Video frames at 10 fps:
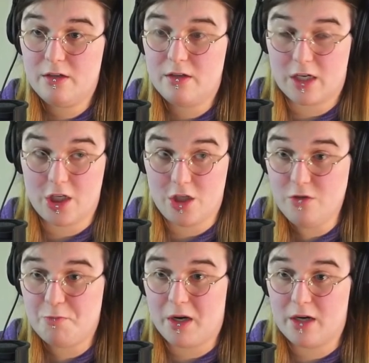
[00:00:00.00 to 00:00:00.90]
Like a huge yeah.
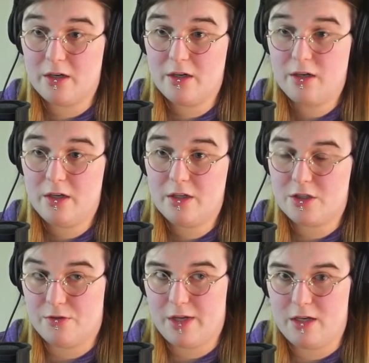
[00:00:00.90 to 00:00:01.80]
part.
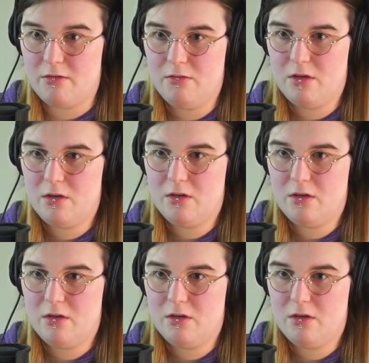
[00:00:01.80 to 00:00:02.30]
So then, and by